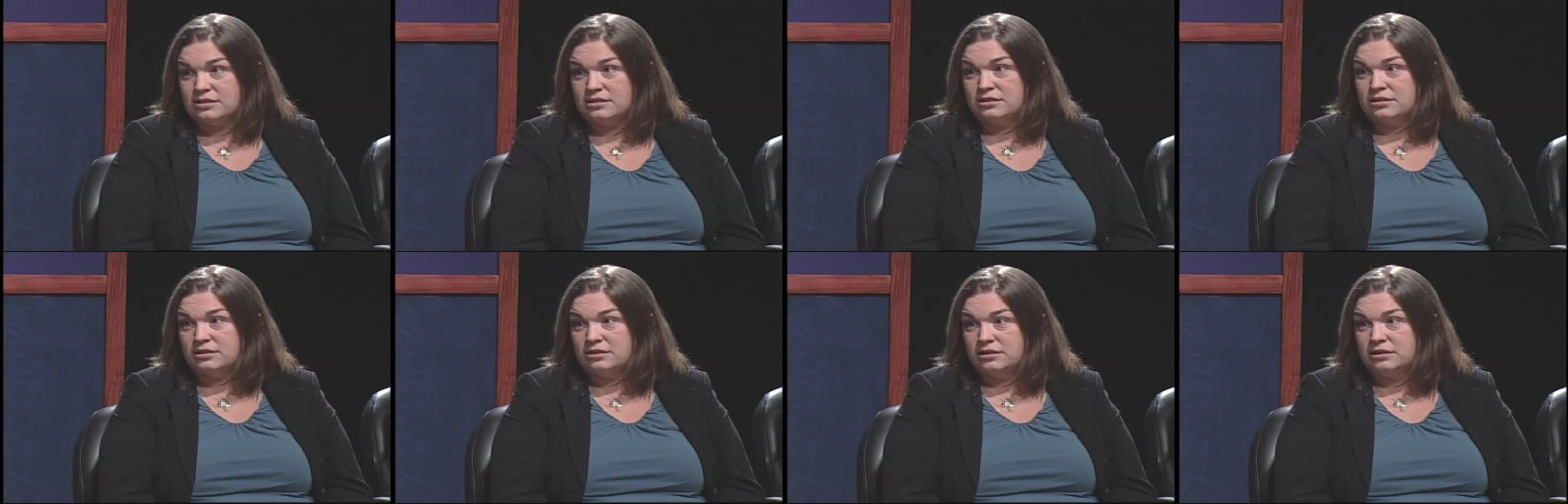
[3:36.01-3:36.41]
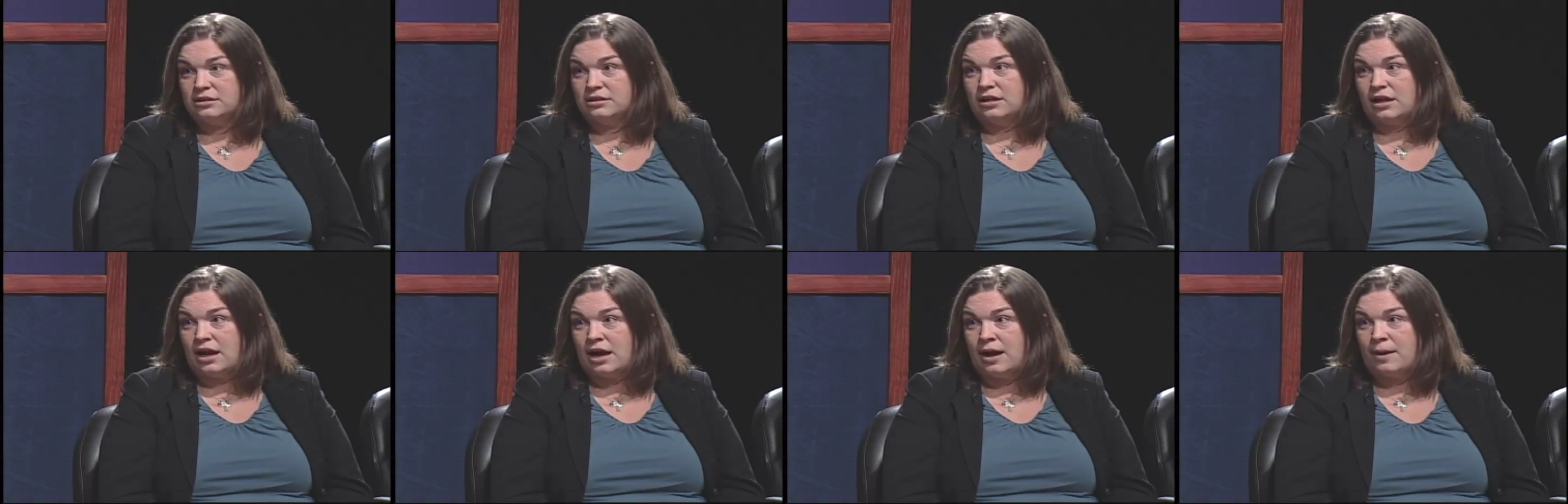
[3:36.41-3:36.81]

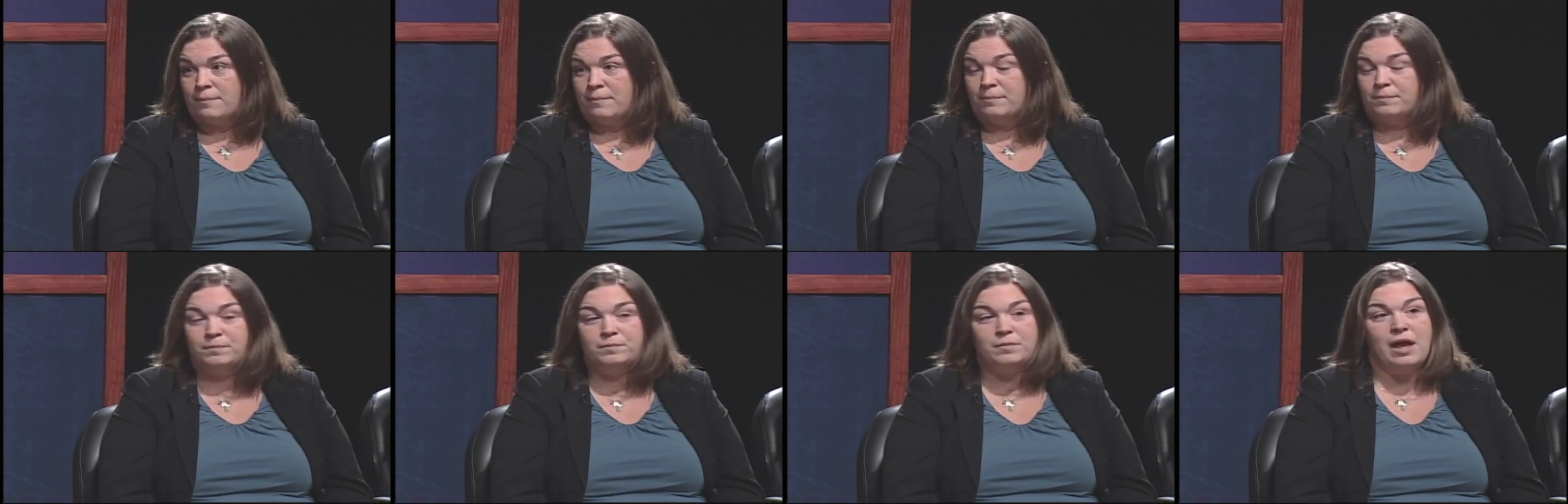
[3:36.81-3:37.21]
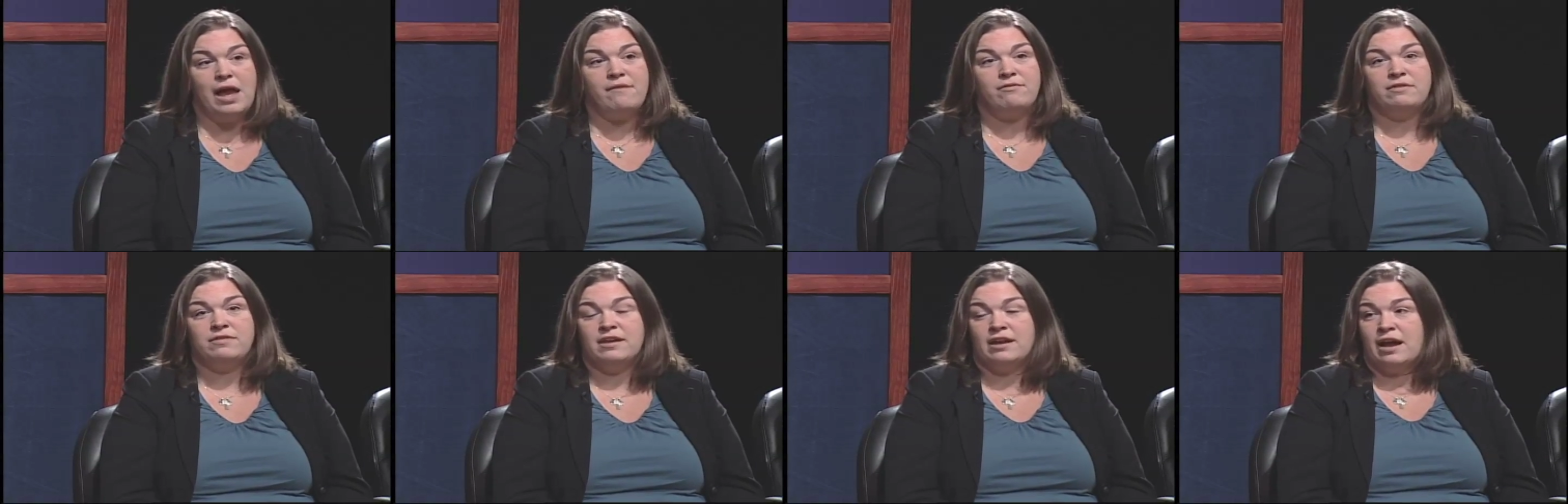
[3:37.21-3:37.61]
subcommittee, um, that's
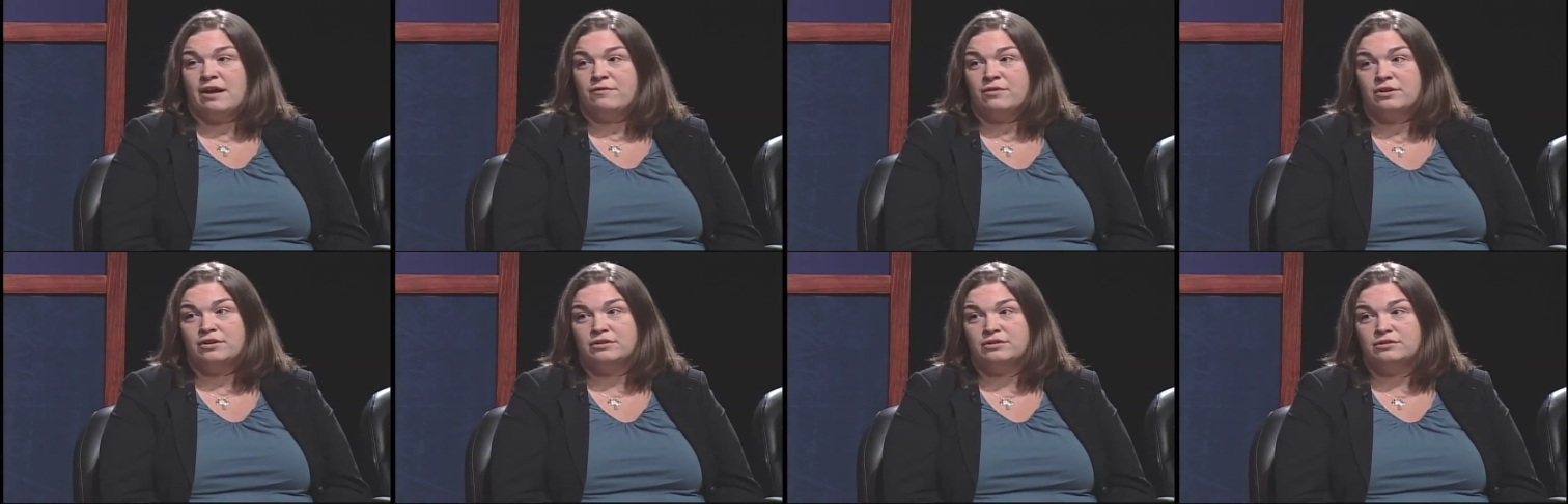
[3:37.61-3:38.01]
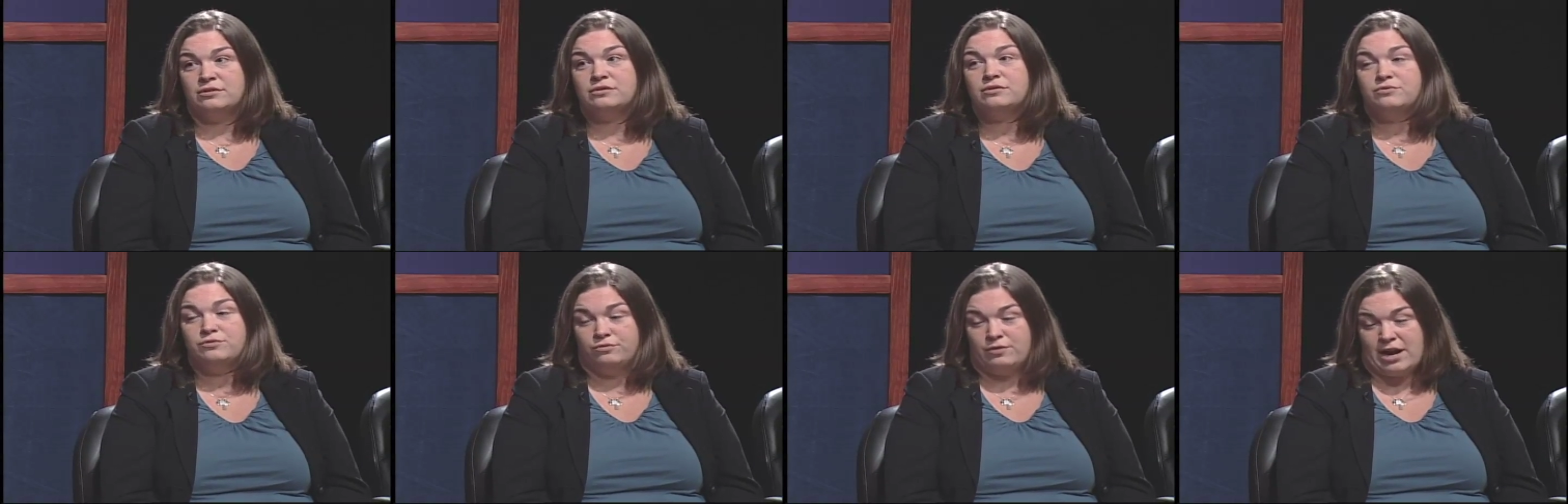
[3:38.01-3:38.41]
everything I've heard,
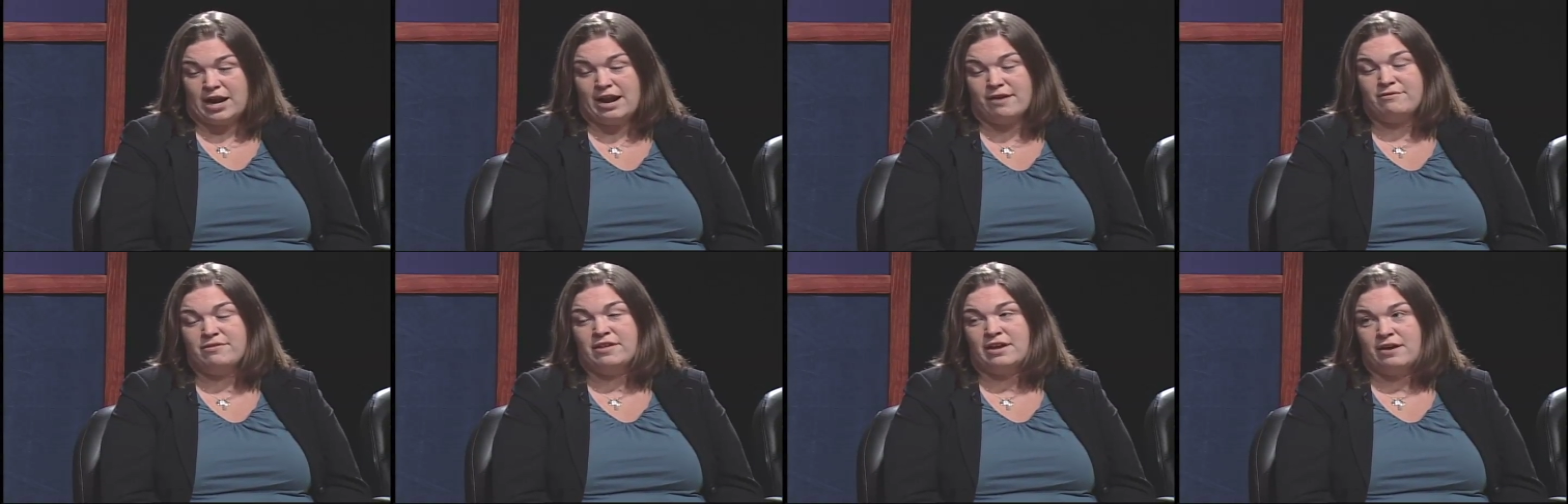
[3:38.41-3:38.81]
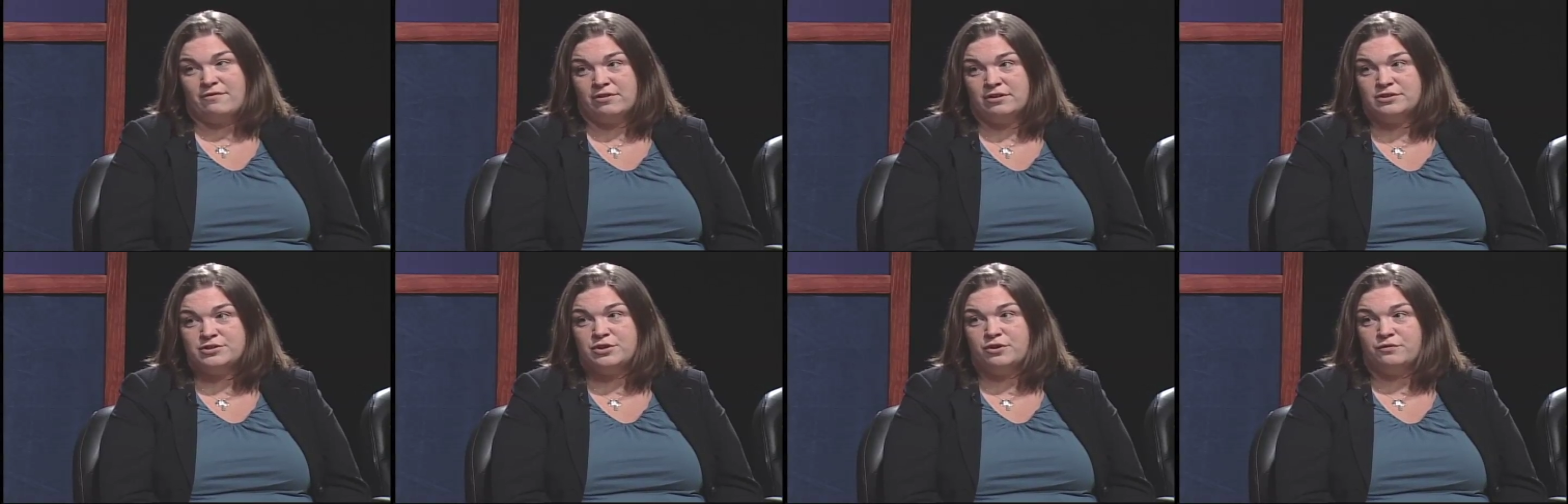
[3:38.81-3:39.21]
right? Everything I've
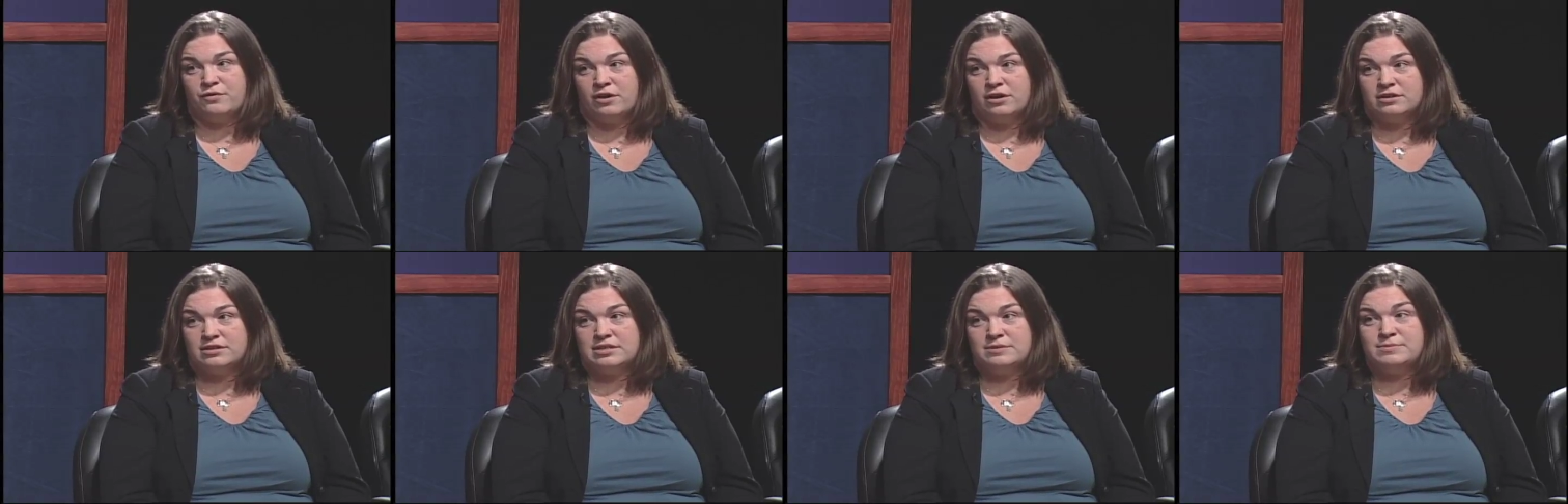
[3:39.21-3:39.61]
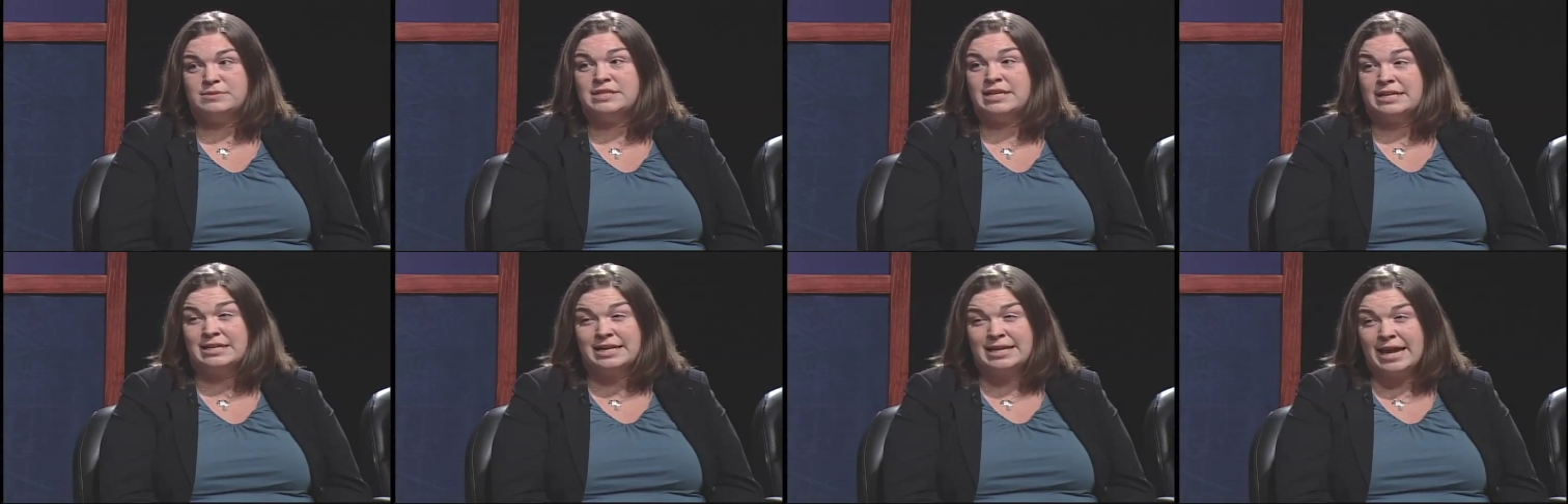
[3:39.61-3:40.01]
heard so far seems
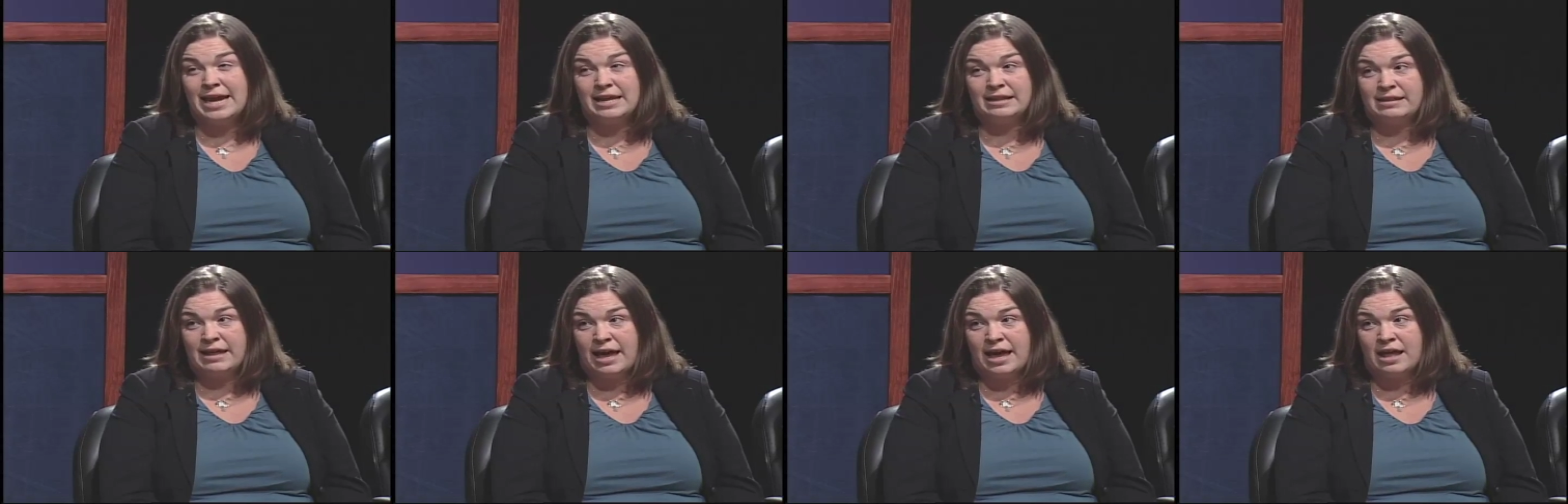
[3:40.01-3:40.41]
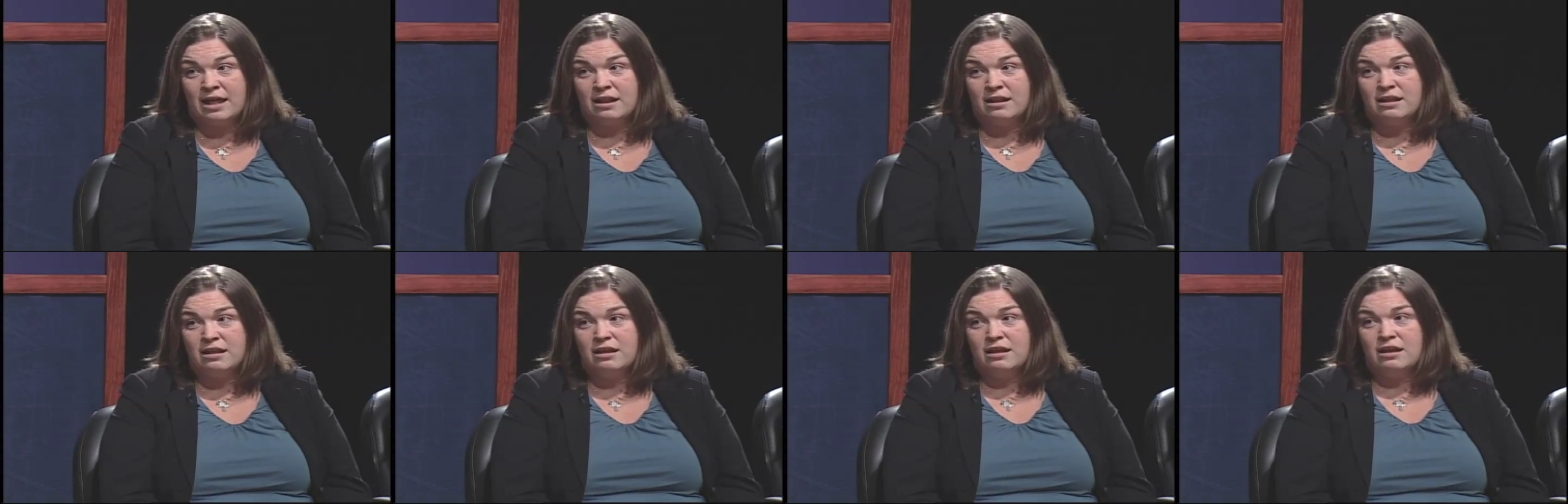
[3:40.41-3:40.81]
to indicate that.